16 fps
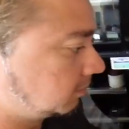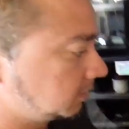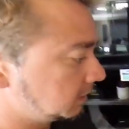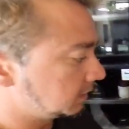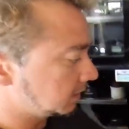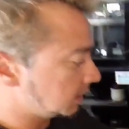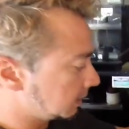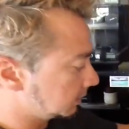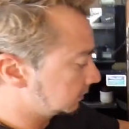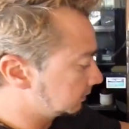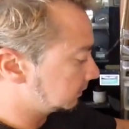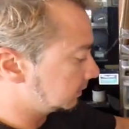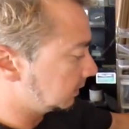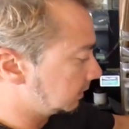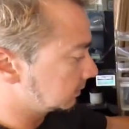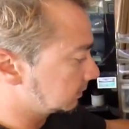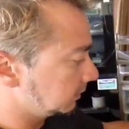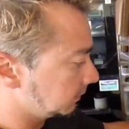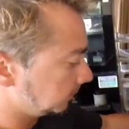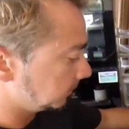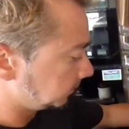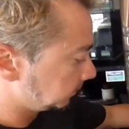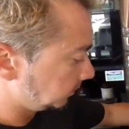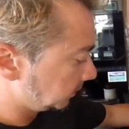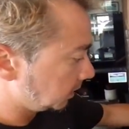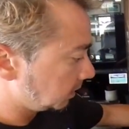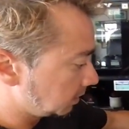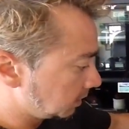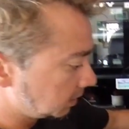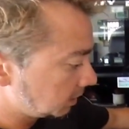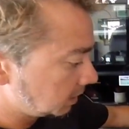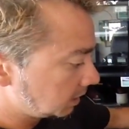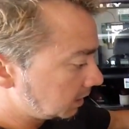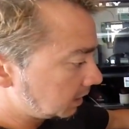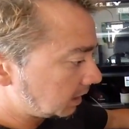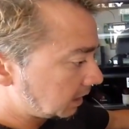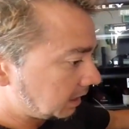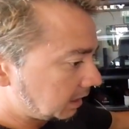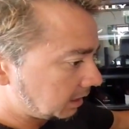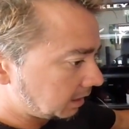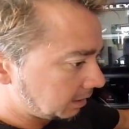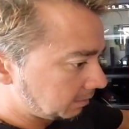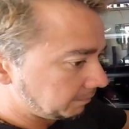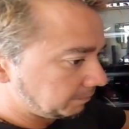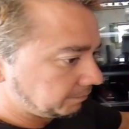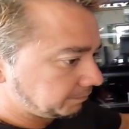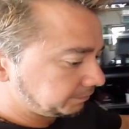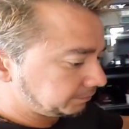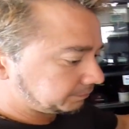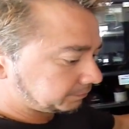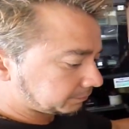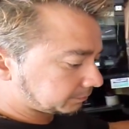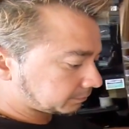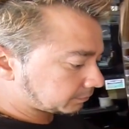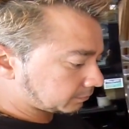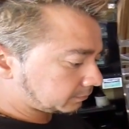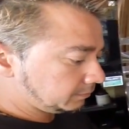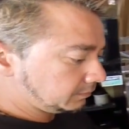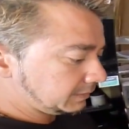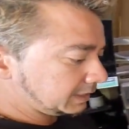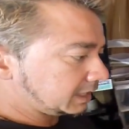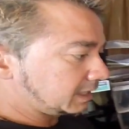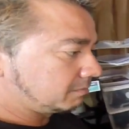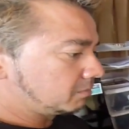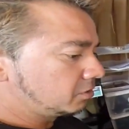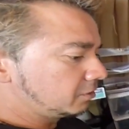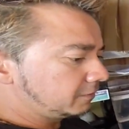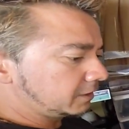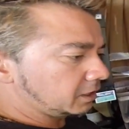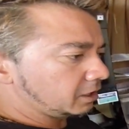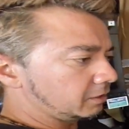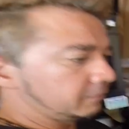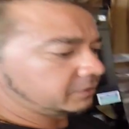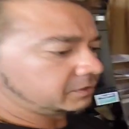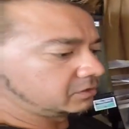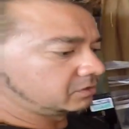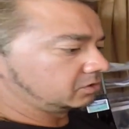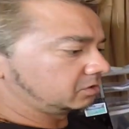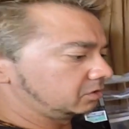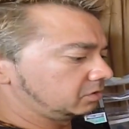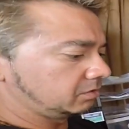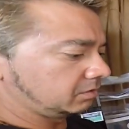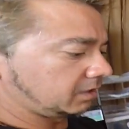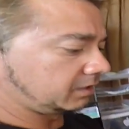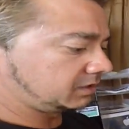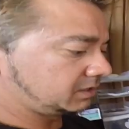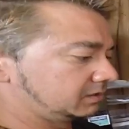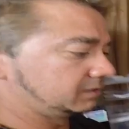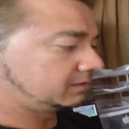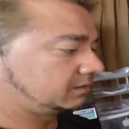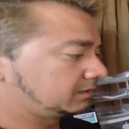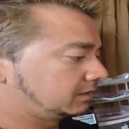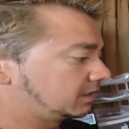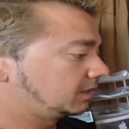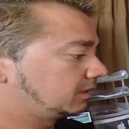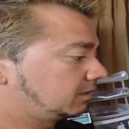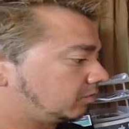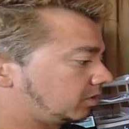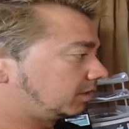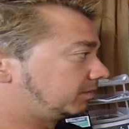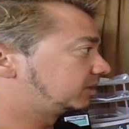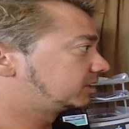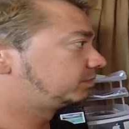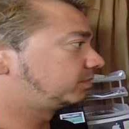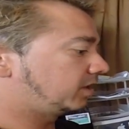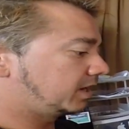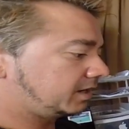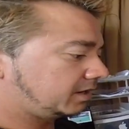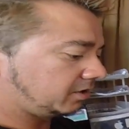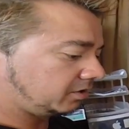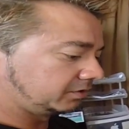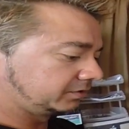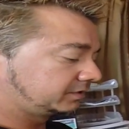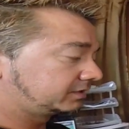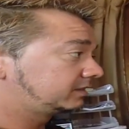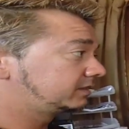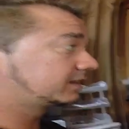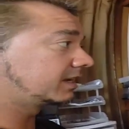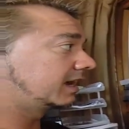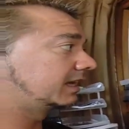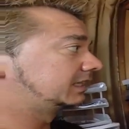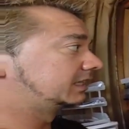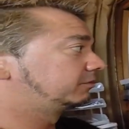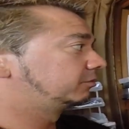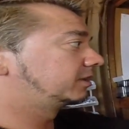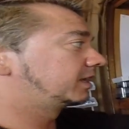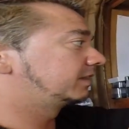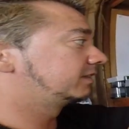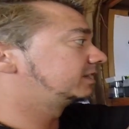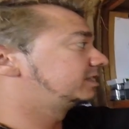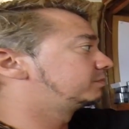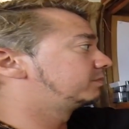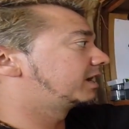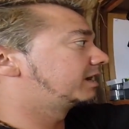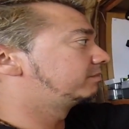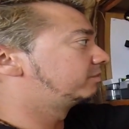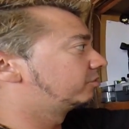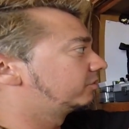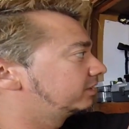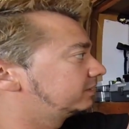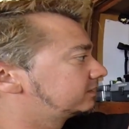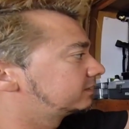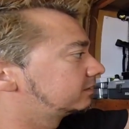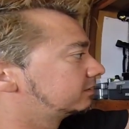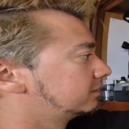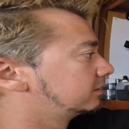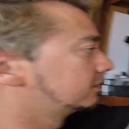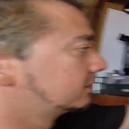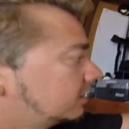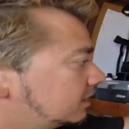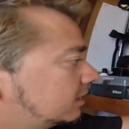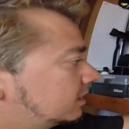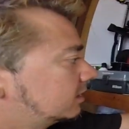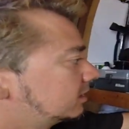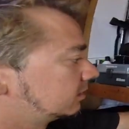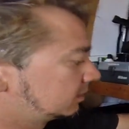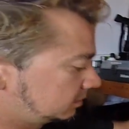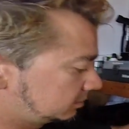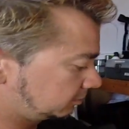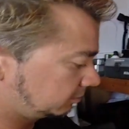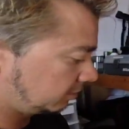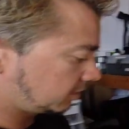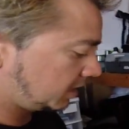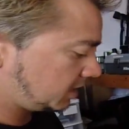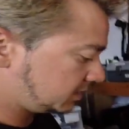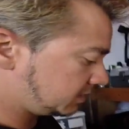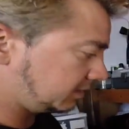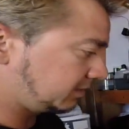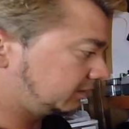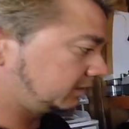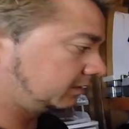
a bit dark to see, is it? And moving over to, this is one of my spider holsters. Can't live without these bad boys. These are great.